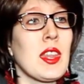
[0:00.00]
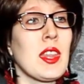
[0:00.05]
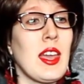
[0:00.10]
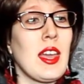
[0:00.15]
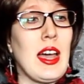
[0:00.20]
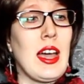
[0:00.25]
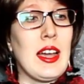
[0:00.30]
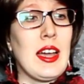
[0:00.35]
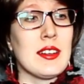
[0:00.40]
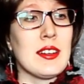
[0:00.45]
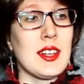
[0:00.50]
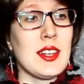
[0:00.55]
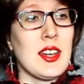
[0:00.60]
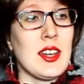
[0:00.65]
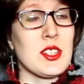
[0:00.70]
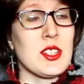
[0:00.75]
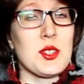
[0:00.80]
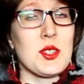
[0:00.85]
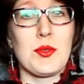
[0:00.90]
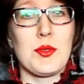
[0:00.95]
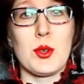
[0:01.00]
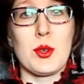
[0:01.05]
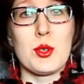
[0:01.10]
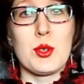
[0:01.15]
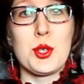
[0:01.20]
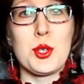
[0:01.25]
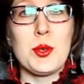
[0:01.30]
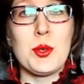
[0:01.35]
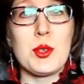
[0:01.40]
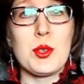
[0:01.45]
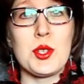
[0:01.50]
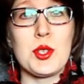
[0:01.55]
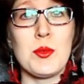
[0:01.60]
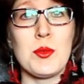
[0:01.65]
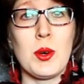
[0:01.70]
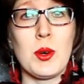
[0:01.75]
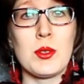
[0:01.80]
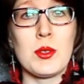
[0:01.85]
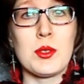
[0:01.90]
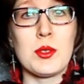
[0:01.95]
And as for shoes, you
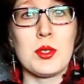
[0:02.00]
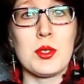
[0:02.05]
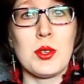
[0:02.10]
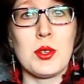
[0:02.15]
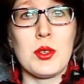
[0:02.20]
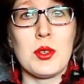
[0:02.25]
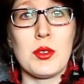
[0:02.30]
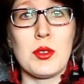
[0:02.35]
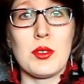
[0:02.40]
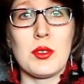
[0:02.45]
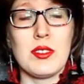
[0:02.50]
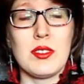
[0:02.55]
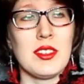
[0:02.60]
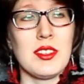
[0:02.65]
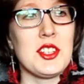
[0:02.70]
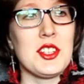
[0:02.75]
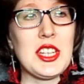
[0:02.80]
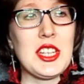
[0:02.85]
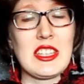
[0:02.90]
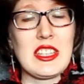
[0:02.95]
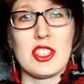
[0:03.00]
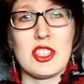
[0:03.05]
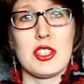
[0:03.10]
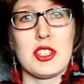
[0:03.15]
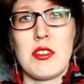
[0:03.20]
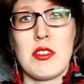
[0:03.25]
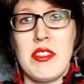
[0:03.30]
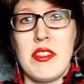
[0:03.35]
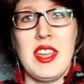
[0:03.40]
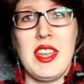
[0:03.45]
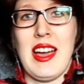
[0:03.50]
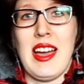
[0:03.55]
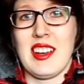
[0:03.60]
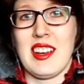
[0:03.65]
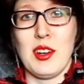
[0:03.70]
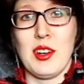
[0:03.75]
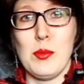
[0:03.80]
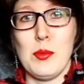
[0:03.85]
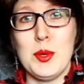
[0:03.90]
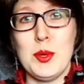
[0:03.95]
want to ditch the
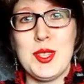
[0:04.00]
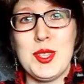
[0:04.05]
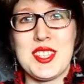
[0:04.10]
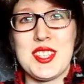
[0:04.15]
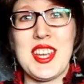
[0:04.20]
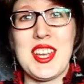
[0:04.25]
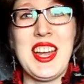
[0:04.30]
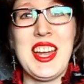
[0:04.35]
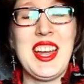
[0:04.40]
ankle boots